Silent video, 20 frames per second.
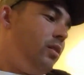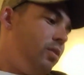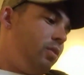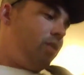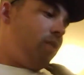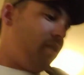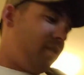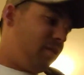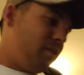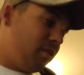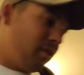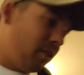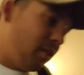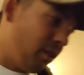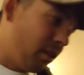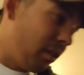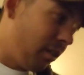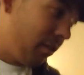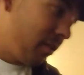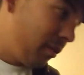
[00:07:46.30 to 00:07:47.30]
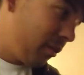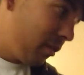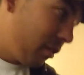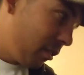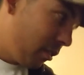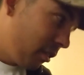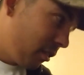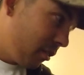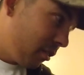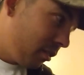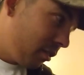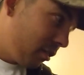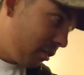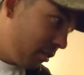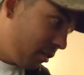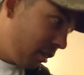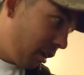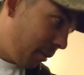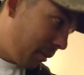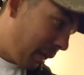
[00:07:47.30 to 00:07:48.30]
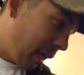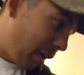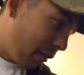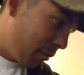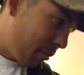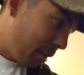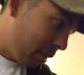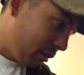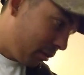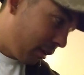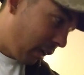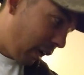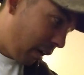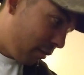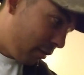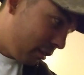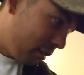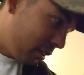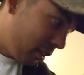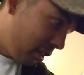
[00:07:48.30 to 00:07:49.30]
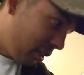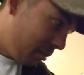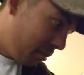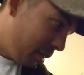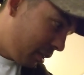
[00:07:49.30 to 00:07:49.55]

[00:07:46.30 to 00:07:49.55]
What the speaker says: just I mean, I haven't done